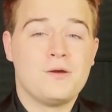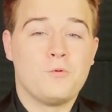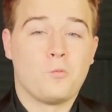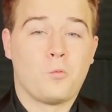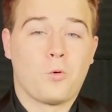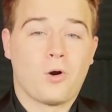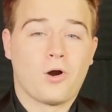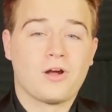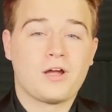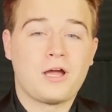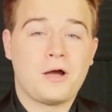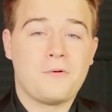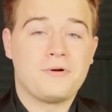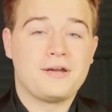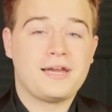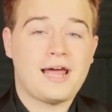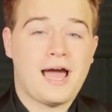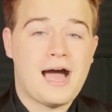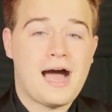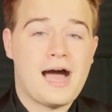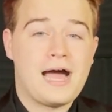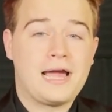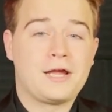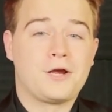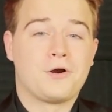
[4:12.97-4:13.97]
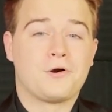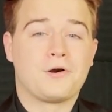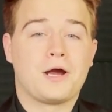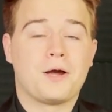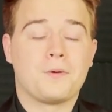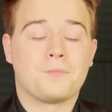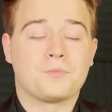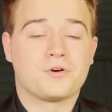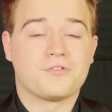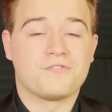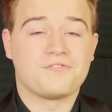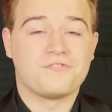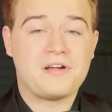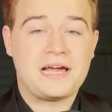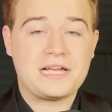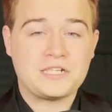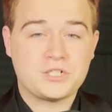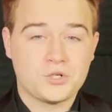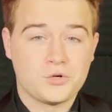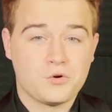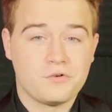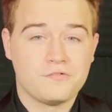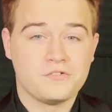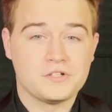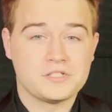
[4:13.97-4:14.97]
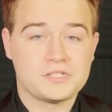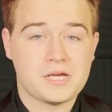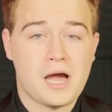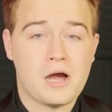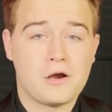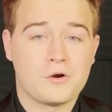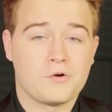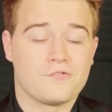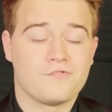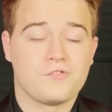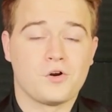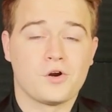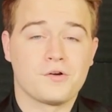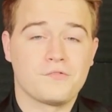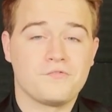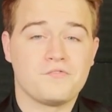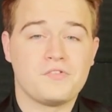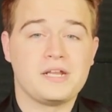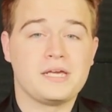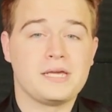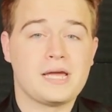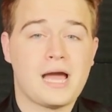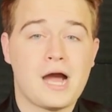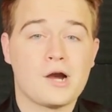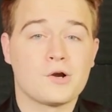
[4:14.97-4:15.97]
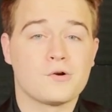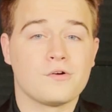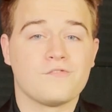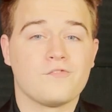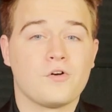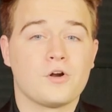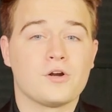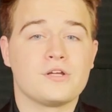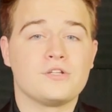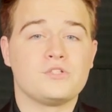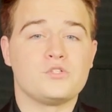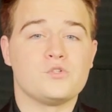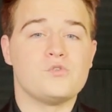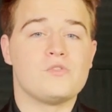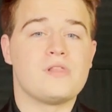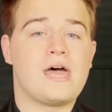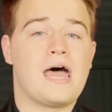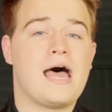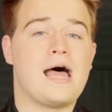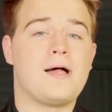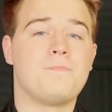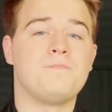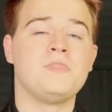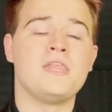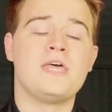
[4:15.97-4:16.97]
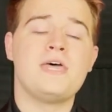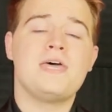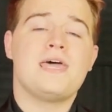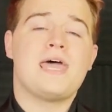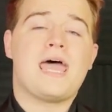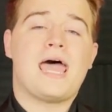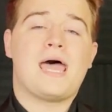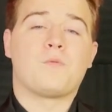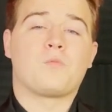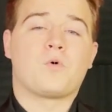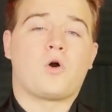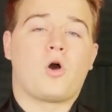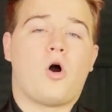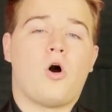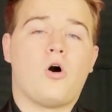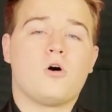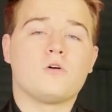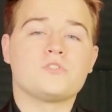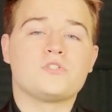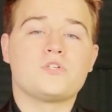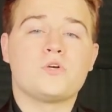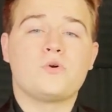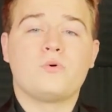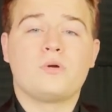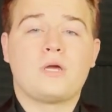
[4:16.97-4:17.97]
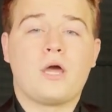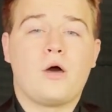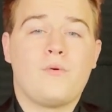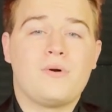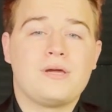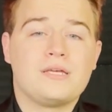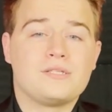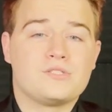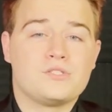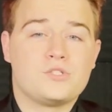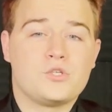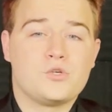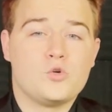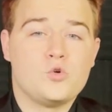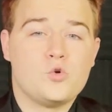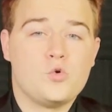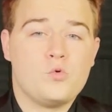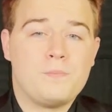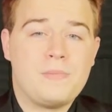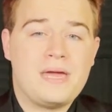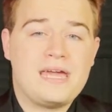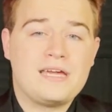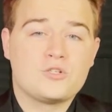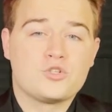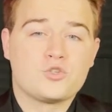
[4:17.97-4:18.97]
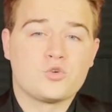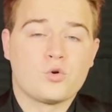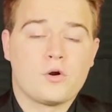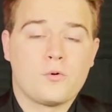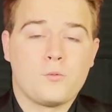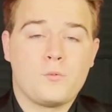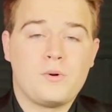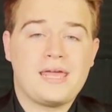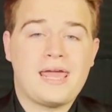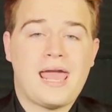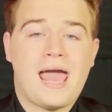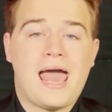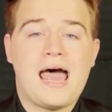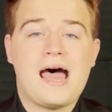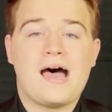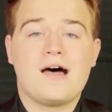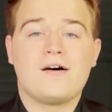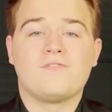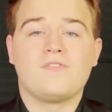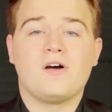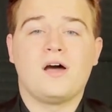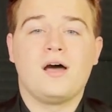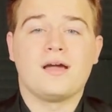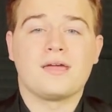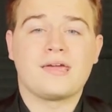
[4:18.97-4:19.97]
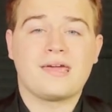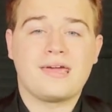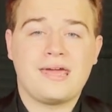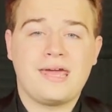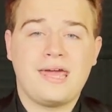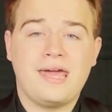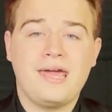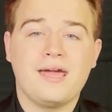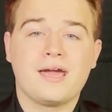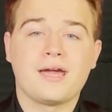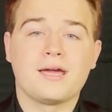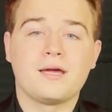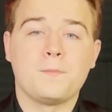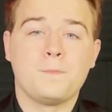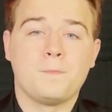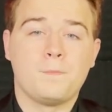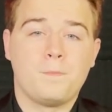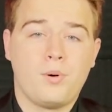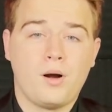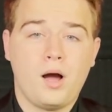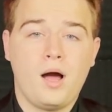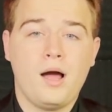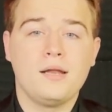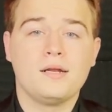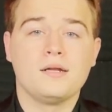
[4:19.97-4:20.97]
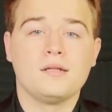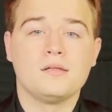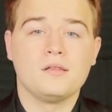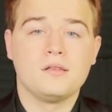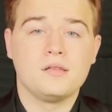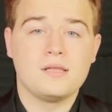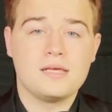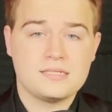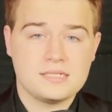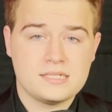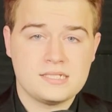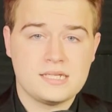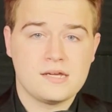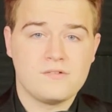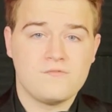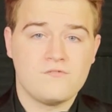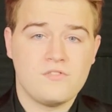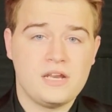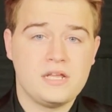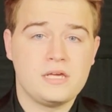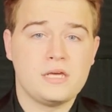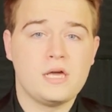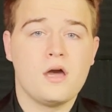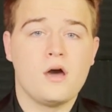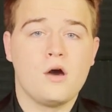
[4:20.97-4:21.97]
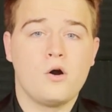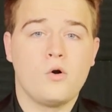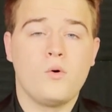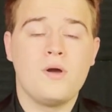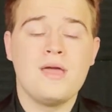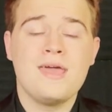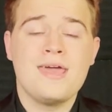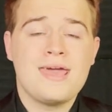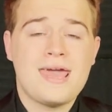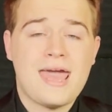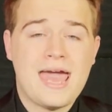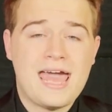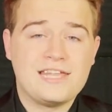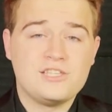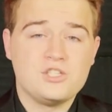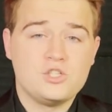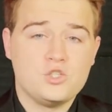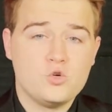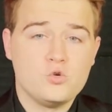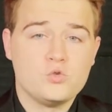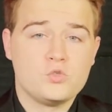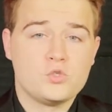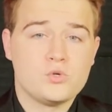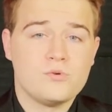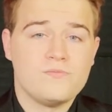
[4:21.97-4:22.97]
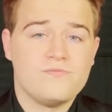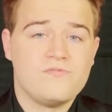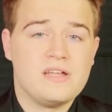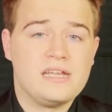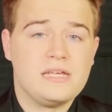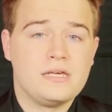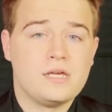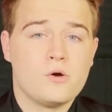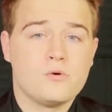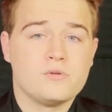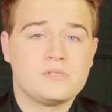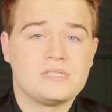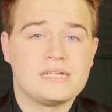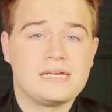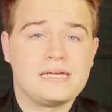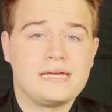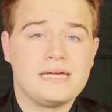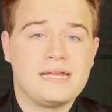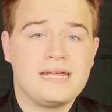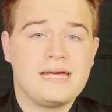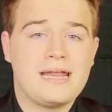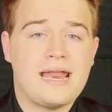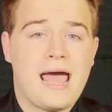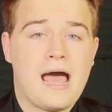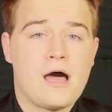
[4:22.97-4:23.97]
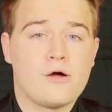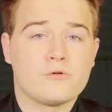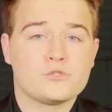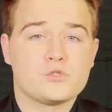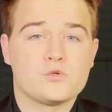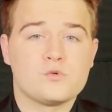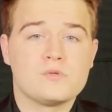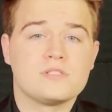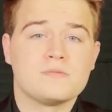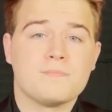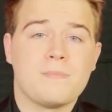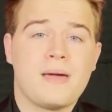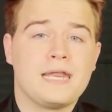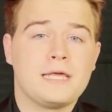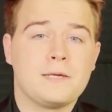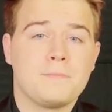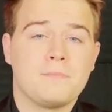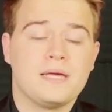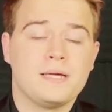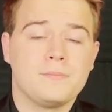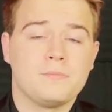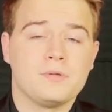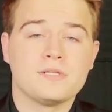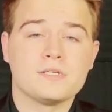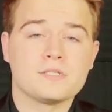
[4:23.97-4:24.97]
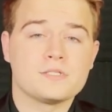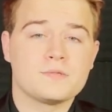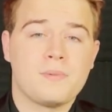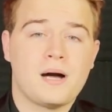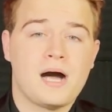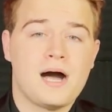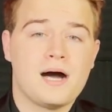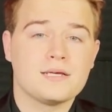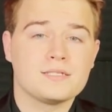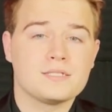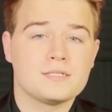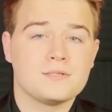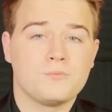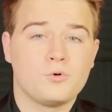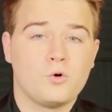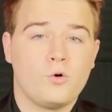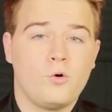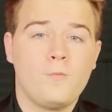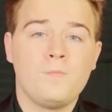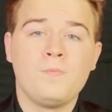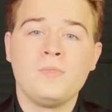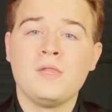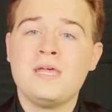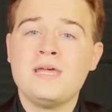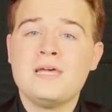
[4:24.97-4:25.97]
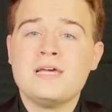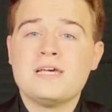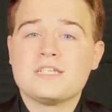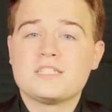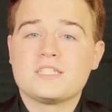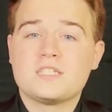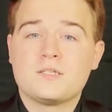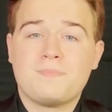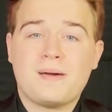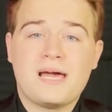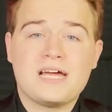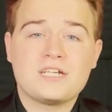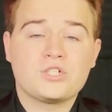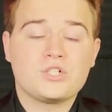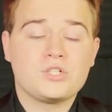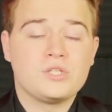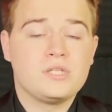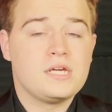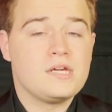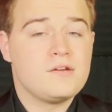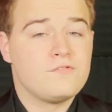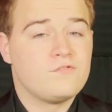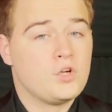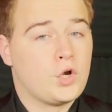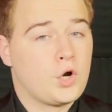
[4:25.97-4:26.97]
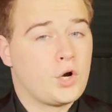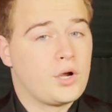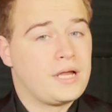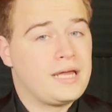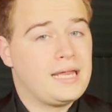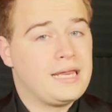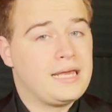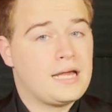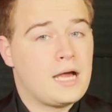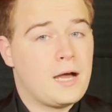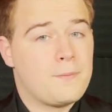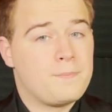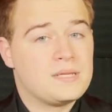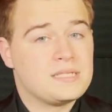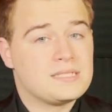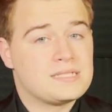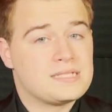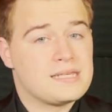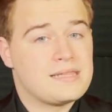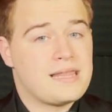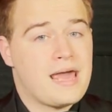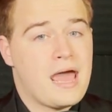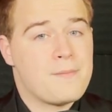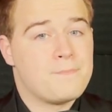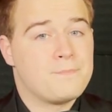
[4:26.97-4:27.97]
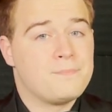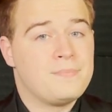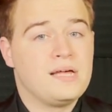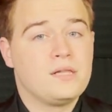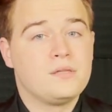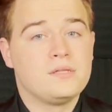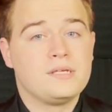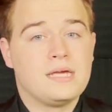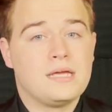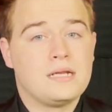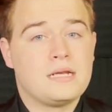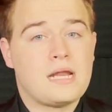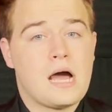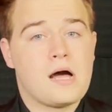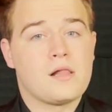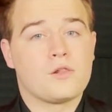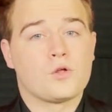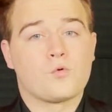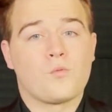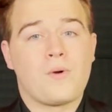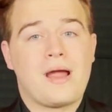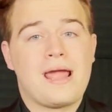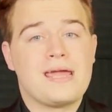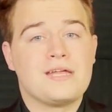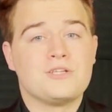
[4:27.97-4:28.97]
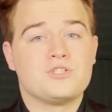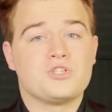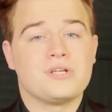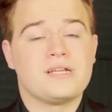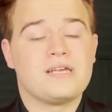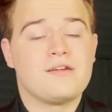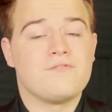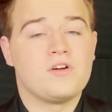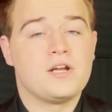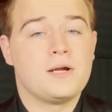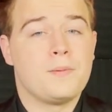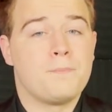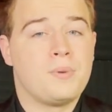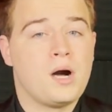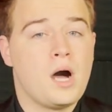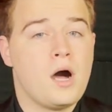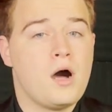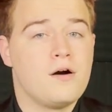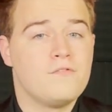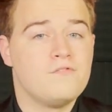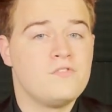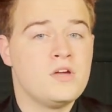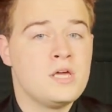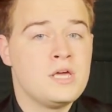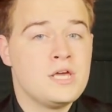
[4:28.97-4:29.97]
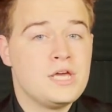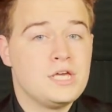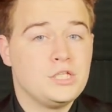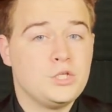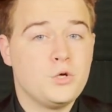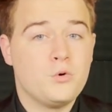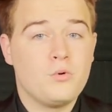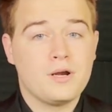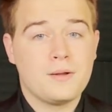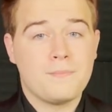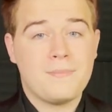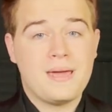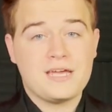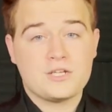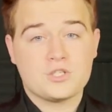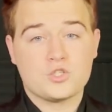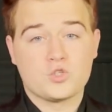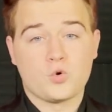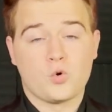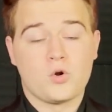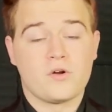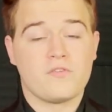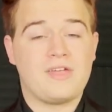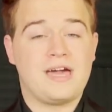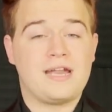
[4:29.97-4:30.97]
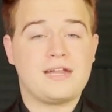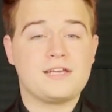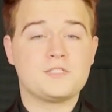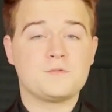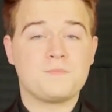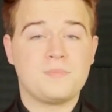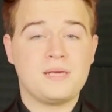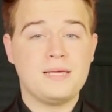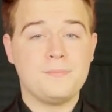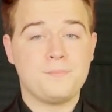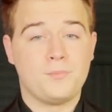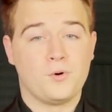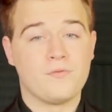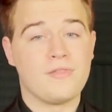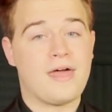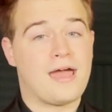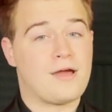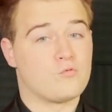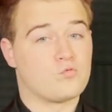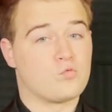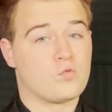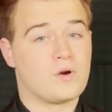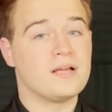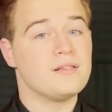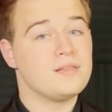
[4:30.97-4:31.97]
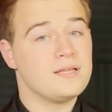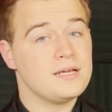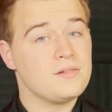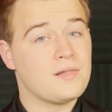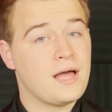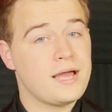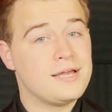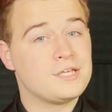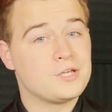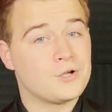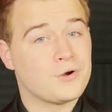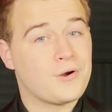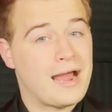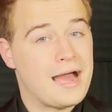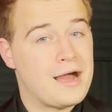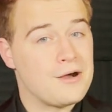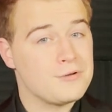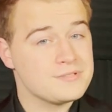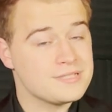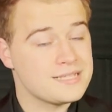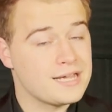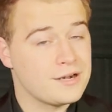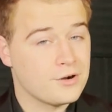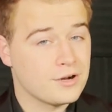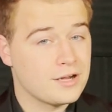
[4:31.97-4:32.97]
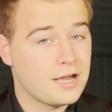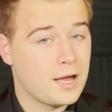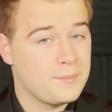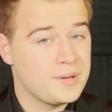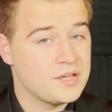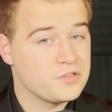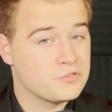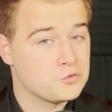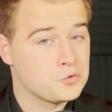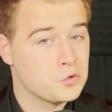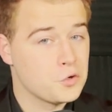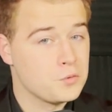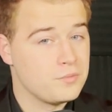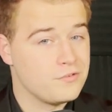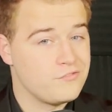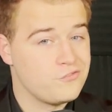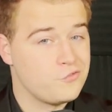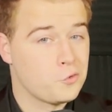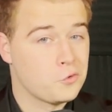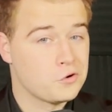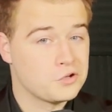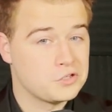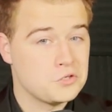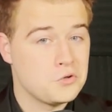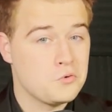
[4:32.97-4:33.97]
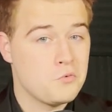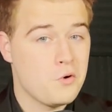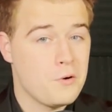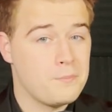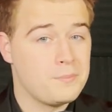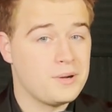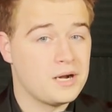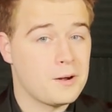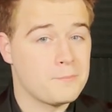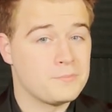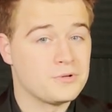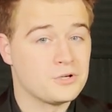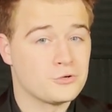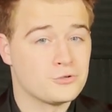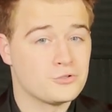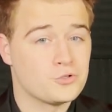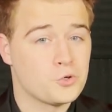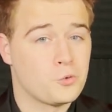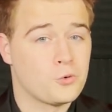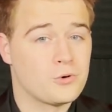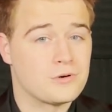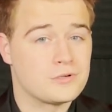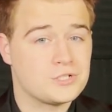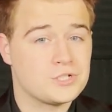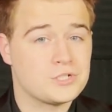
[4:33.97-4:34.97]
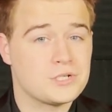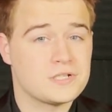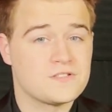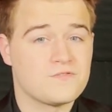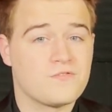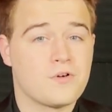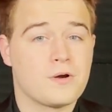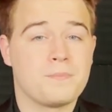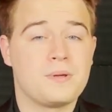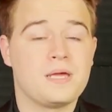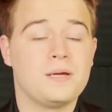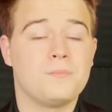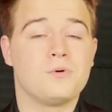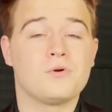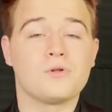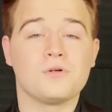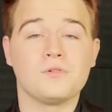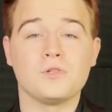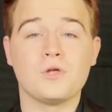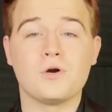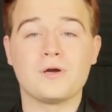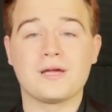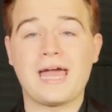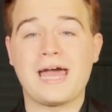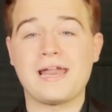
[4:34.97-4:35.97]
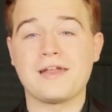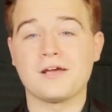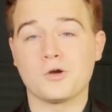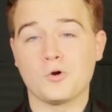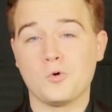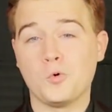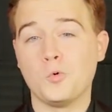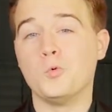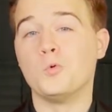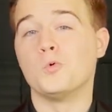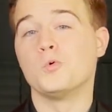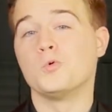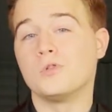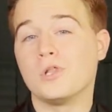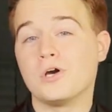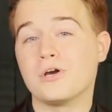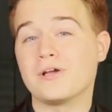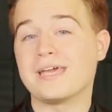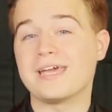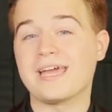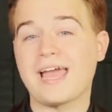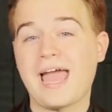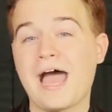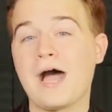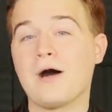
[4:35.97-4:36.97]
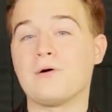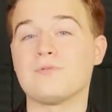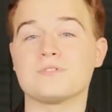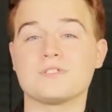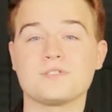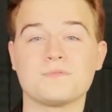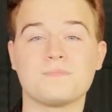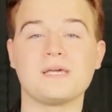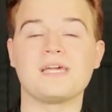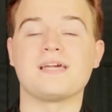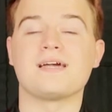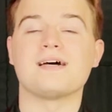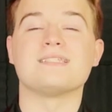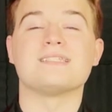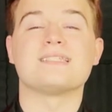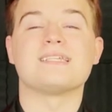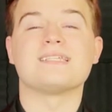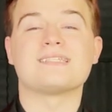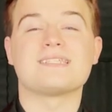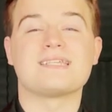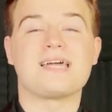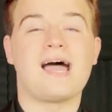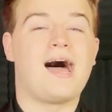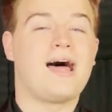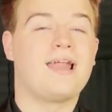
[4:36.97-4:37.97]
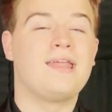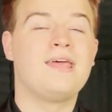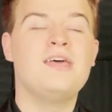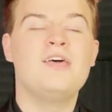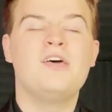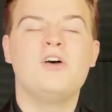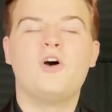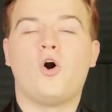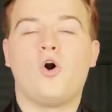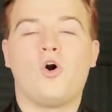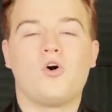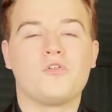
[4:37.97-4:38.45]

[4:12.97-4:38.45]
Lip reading: We're going to hire a professional photographer and videographer to do that. And we're also going to make sure we have a kick-butt listing video and YouTube video to get it out to as many people as possible. Especially if you're getting up into that $1 million range and even above, you want to make sure that it's people that really like your house that are coming through before you open up your doors just for people to look at a cool-looking house because it's got